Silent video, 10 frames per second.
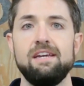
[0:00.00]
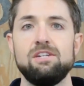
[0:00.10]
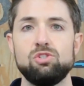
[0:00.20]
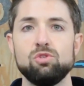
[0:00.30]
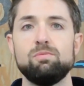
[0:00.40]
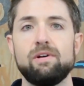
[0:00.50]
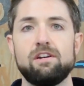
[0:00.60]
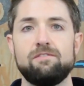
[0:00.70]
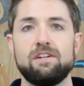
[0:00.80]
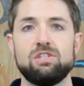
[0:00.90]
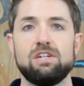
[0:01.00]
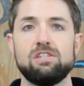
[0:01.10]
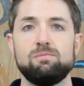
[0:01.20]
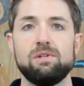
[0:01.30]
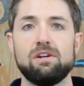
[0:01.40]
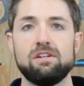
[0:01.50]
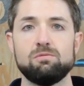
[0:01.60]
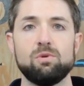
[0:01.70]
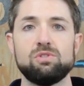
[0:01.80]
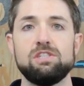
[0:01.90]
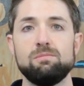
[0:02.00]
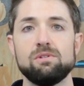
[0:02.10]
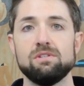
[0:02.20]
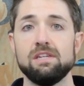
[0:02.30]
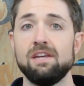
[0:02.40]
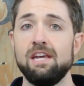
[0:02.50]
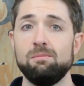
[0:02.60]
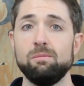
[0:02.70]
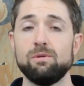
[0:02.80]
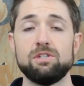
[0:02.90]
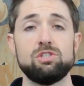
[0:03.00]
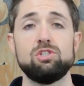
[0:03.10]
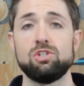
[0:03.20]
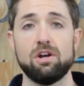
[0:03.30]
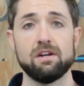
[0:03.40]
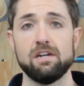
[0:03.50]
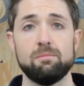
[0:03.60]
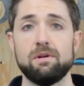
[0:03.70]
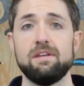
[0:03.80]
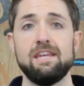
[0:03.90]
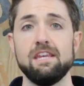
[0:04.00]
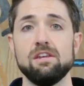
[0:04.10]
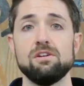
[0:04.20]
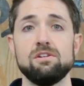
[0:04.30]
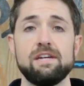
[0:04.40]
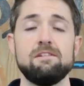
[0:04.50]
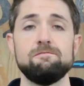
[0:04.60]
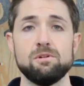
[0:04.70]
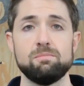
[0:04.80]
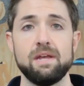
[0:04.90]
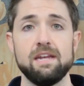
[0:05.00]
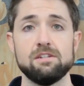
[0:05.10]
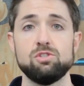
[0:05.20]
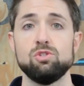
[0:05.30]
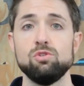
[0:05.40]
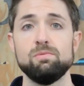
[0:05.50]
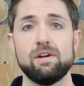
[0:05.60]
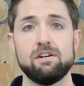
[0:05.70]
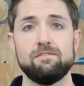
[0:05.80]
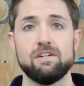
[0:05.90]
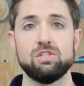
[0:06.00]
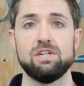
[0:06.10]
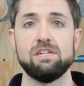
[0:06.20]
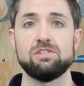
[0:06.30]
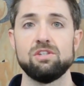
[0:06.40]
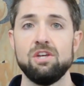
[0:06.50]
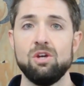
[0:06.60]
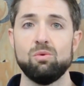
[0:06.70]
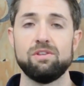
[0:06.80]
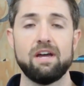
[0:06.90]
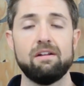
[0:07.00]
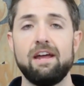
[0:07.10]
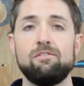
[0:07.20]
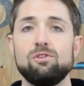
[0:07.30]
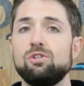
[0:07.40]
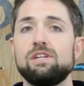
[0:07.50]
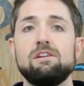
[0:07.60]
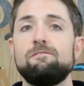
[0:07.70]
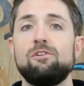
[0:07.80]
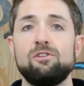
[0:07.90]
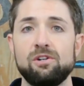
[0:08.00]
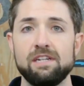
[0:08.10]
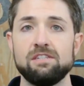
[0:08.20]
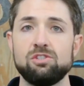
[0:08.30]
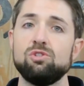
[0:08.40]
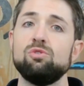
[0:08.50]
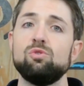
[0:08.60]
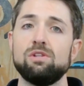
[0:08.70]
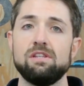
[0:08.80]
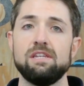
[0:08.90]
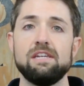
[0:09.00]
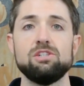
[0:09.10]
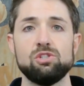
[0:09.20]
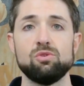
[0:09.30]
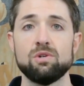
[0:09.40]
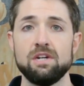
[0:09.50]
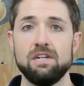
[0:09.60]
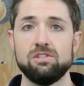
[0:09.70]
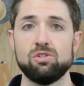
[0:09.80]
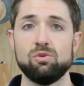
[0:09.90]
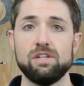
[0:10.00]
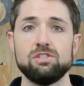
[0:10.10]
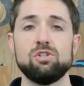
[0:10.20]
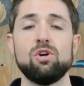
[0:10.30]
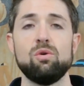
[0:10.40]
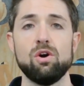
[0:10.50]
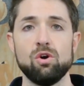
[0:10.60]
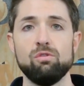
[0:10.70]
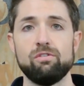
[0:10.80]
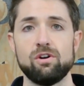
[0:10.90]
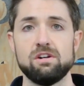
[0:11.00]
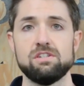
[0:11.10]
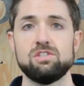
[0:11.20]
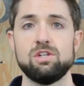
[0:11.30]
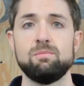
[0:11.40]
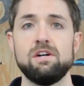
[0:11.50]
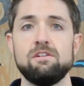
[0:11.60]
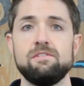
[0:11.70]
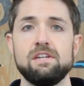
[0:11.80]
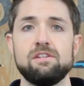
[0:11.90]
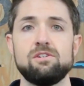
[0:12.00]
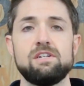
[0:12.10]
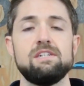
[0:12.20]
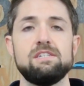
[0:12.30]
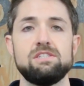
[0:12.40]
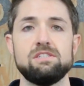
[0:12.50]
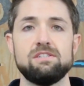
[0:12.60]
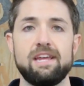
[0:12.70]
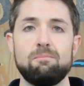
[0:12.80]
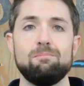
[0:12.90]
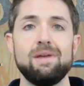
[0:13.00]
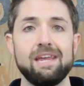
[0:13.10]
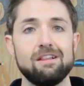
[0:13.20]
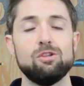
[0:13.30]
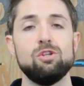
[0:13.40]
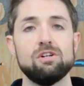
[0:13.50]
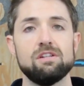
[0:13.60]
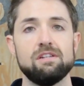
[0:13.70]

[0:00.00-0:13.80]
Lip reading: to plantar fasciitis, because most typically people just chalk up heel and foot pain to plantar fasciitis without ever looking further into the issue. So let's go over some of the other conditions that may look